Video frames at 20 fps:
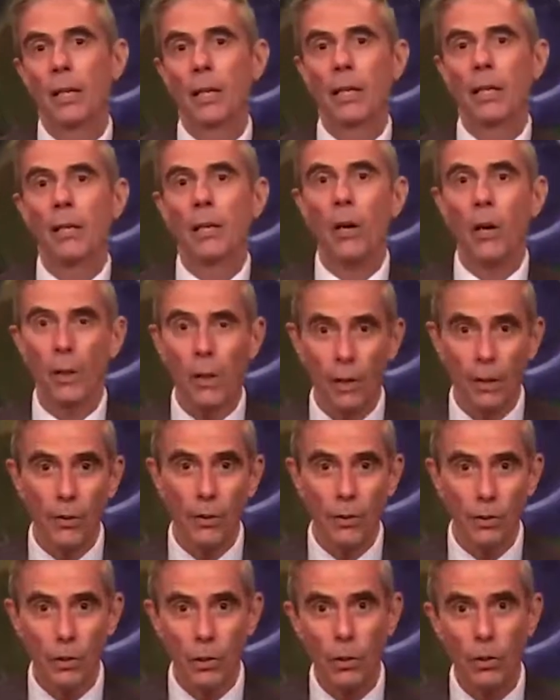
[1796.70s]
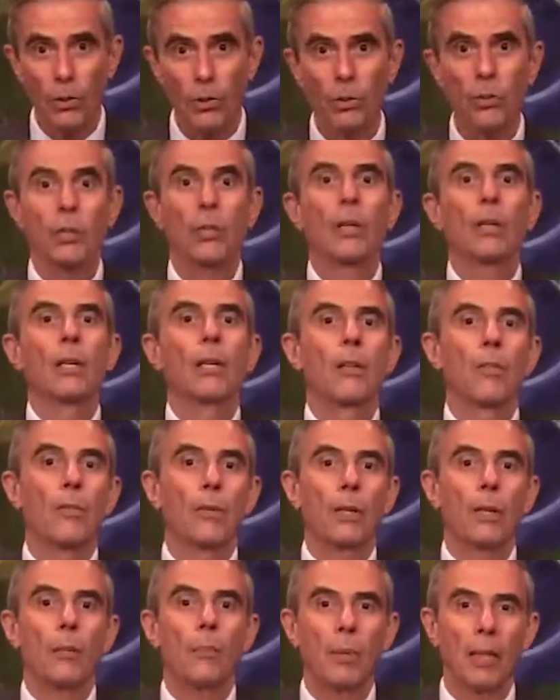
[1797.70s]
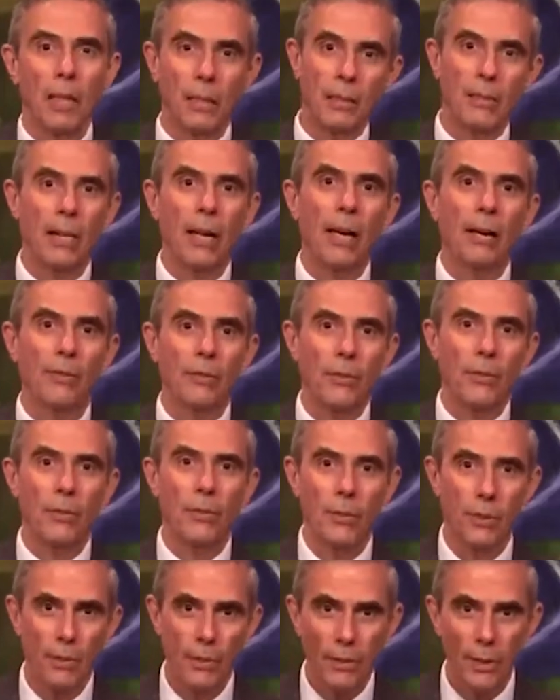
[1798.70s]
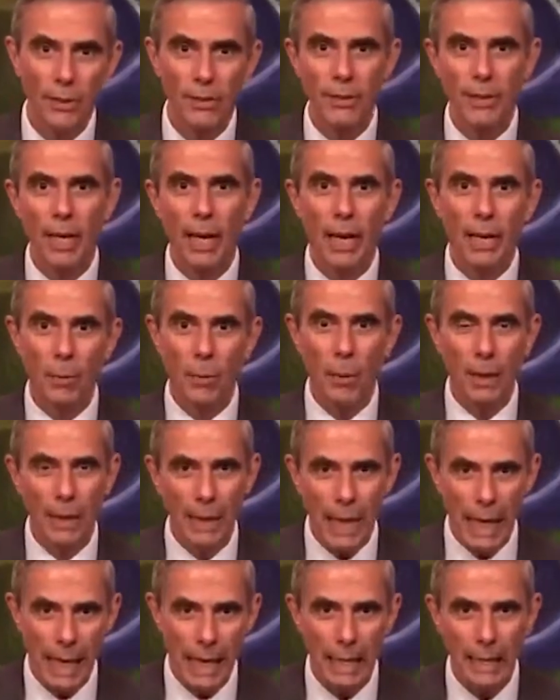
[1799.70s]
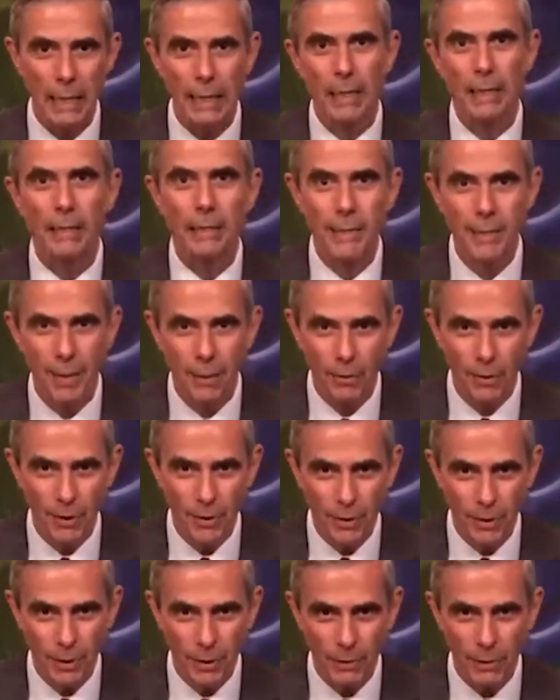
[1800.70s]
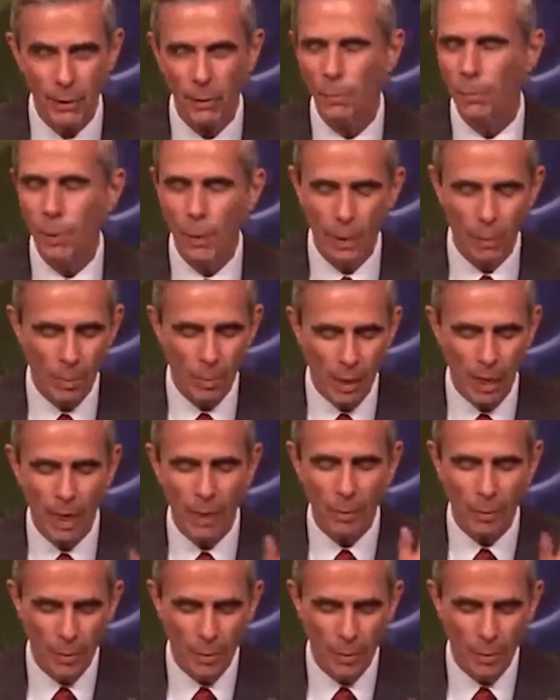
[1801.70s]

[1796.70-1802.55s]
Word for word: Calling the church thirty minutes after service, eight one eight, seven six, pardon me, up to